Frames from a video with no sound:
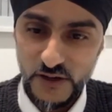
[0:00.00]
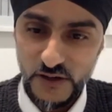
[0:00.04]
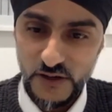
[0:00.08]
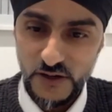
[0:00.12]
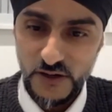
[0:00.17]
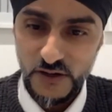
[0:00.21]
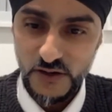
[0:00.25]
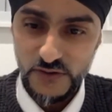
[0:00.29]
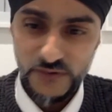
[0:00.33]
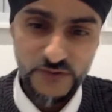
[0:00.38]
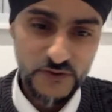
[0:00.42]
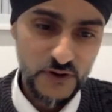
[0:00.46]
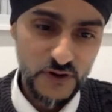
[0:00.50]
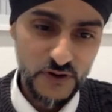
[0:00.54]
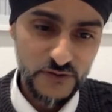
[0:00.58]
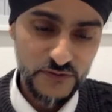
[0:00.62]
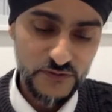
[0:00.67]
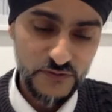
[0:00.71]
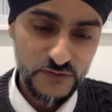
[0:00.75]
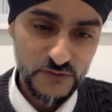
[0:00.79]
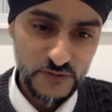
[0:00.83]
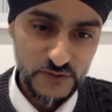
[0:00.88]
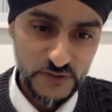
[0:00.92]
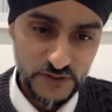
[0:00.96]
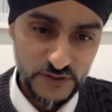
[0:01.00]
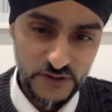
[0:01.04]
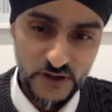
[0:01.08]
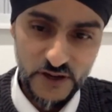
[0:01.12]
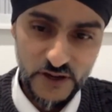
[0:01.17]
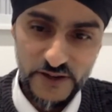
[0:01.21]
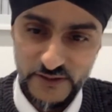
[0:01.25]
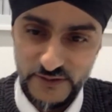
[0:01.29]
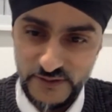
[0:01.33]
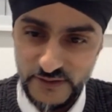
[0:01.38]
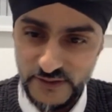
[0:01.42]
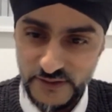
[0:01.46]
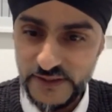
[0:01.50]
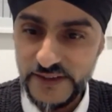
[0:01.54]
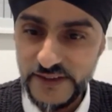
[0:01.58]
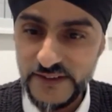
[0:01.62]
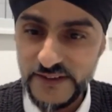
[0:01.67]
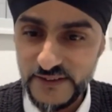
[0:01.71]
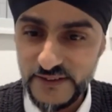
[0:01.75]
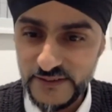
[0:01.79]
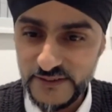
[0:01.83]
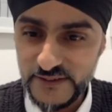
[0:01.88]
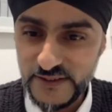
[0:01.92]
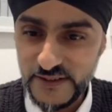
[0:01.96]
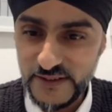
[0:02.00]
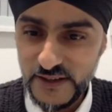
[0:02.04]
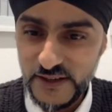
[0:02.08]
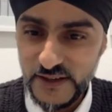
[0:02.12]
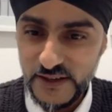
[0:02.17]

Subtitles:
of designers and leaders.